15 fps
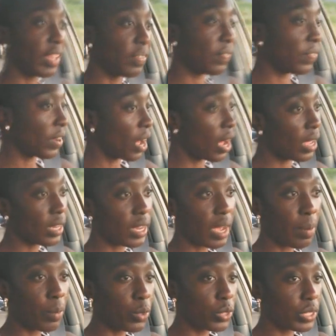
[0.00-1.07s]
if not,
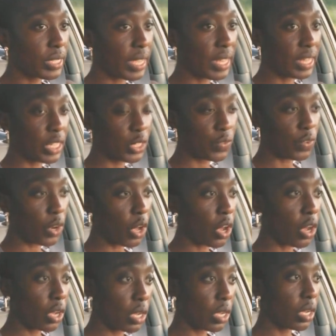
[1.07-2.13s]
I'm gonna just end this
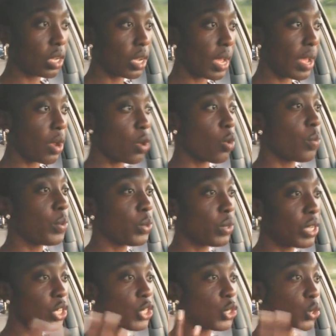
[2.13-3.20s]
vlog. I hope you
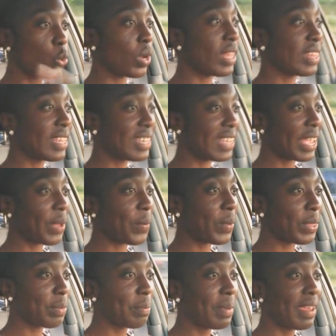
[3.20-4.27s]
enjoy the day with